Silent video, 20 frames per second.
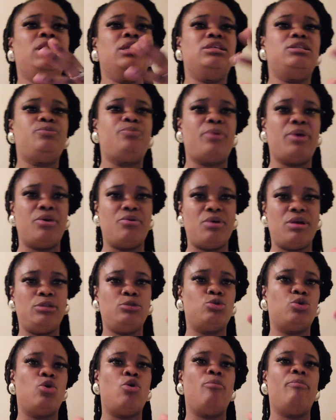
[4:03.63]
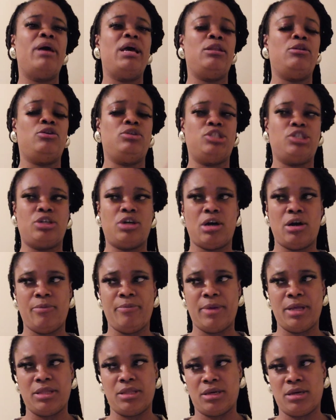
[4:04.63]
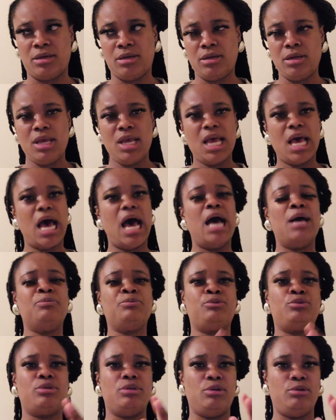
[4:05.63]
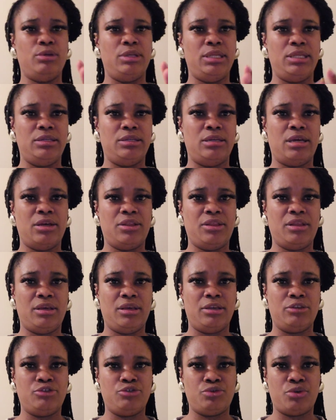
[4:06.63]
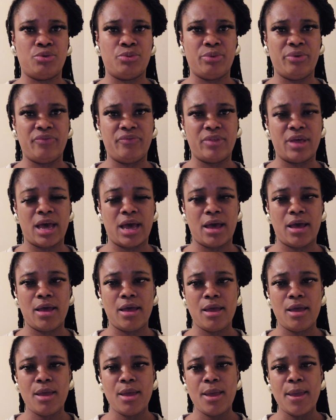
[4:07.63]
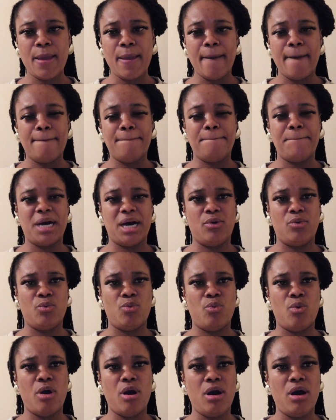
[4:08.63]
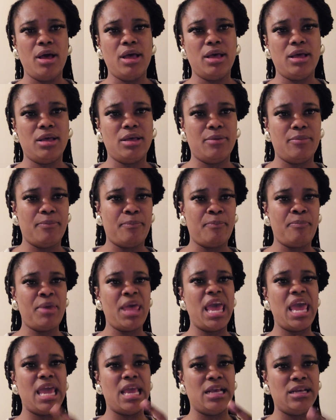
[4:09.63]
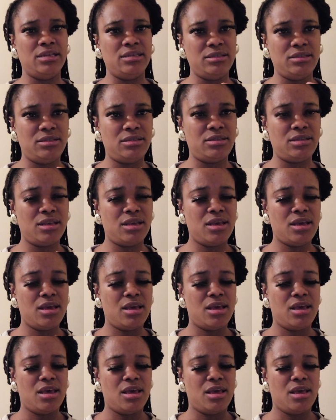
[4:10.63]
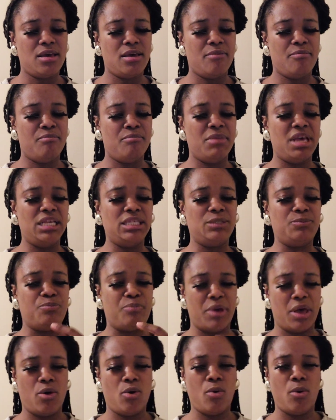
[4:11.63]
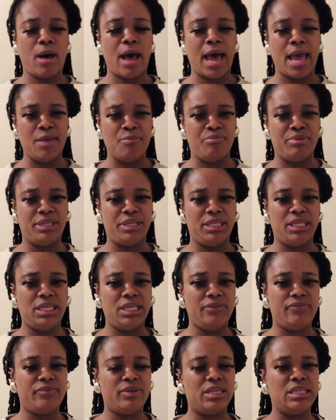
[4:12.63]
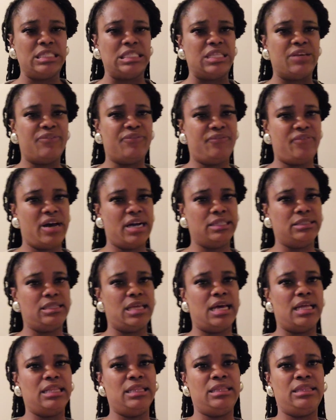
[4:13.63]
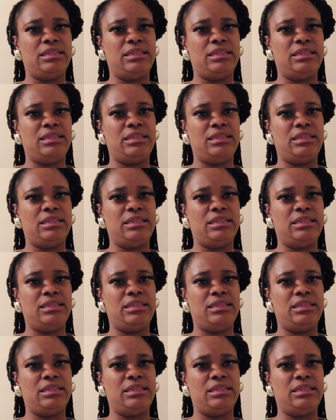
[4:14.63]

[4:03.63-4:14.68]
his parents or biological mother. Absolutely nothing is wrong with that. But what pains Miss Bell, I believe, is the fact that